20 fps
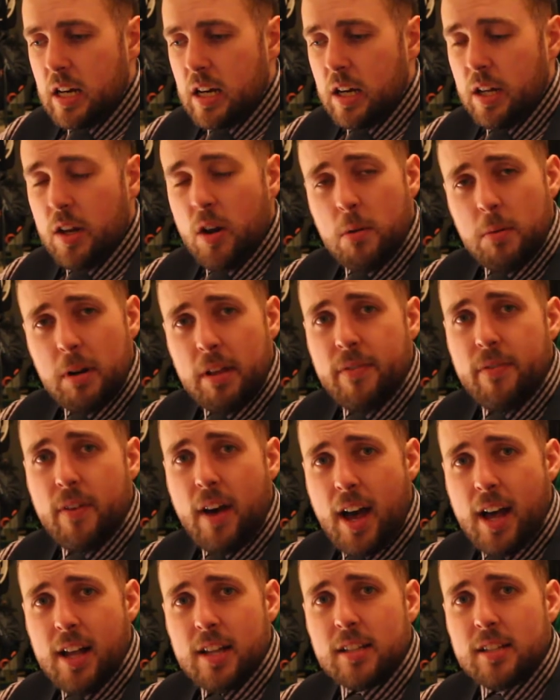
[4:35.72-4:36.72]
I don't really
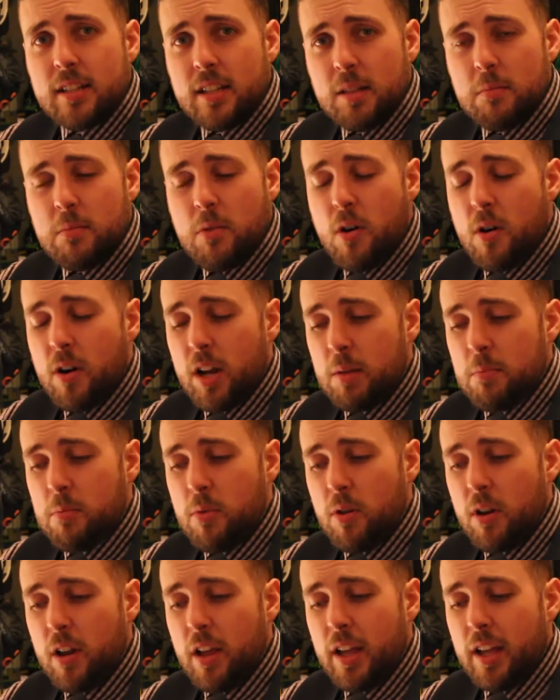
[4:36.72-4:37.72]
fast in the morning,
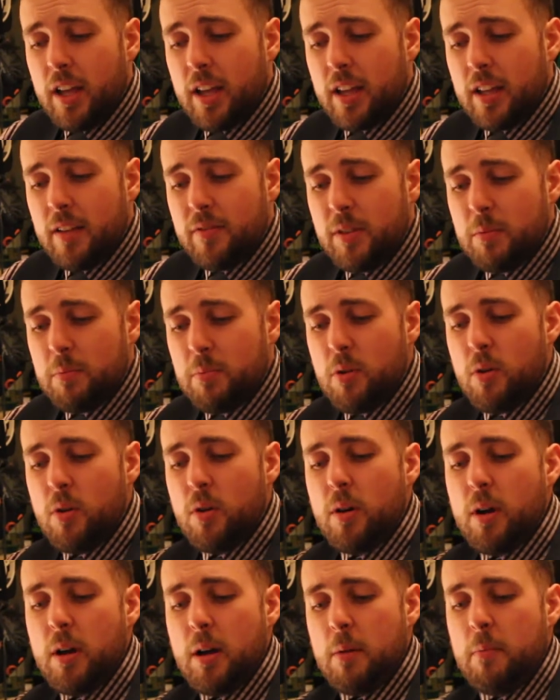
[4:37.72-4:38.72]
but like if you put
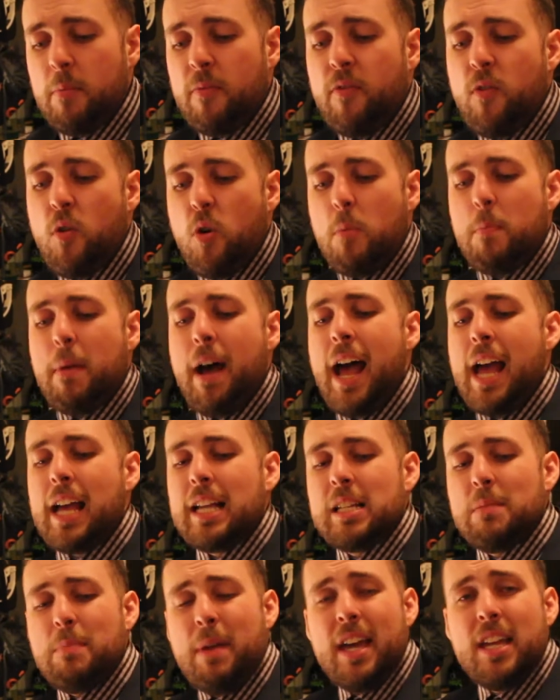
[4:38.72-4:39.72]
4
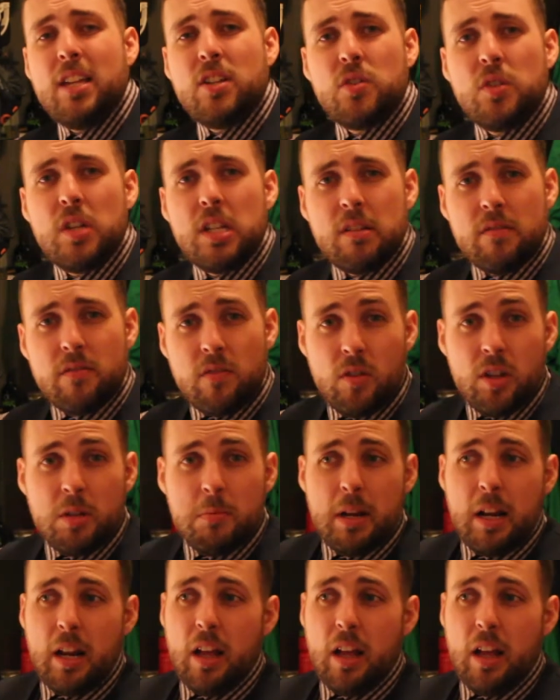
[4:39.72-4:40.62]
bags of pastries in front of me,